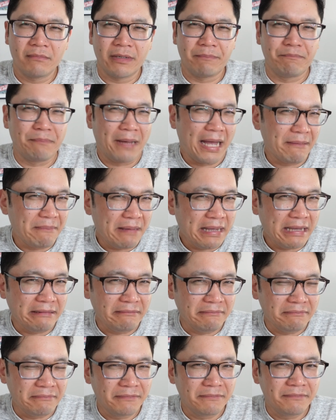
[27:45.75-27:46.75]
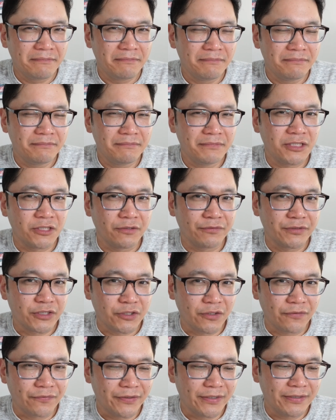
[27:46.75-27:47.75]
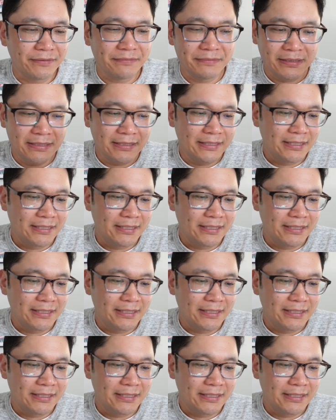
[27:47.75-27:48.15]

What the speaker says: Batman, Silver Surfer.